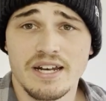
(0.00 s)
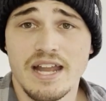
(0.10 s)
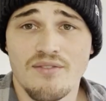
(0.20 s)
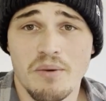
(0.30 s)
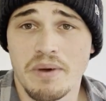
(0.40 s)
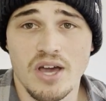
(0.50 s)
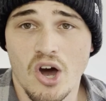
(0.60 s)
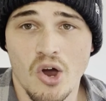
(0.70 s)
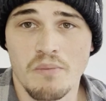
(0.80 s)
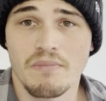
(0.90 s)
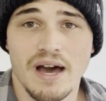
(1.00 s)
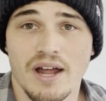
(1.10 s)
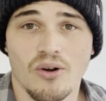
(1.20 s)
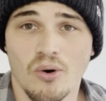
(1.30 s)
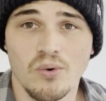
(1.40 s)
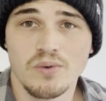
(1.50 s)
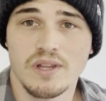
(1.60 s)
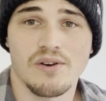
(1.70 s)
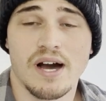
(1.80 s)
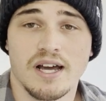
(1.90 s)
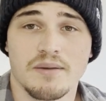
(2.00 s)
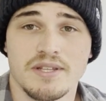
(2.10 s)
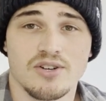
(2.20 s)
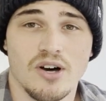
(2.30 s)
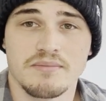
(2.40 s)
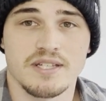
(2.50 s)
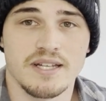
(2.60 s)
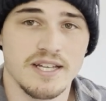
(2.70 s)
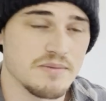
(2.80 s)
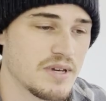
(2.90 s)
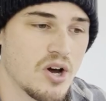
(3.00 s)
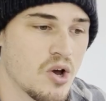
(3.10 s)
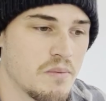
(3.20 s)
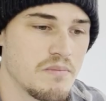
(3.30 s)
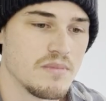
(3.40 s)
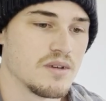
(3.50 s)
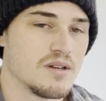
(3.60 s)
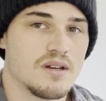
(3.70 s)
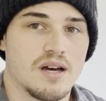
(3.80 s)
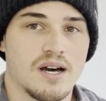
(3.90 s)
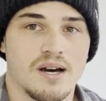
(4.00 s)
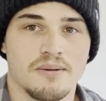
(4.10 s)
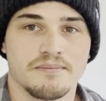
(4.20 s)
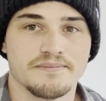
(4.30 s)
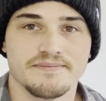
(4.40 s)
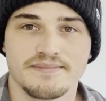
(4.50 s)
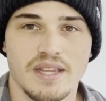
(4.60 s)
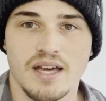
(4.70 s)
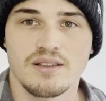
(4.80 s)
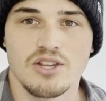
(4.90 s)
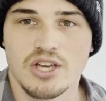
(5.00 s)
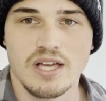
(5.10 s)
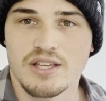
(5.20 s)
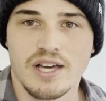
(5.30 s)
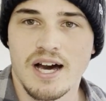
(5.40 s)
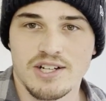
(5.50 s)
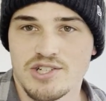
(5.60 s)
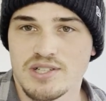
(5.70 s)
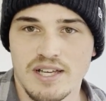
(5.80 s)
never be home at all. There are going to be times that you need to be home. You can't just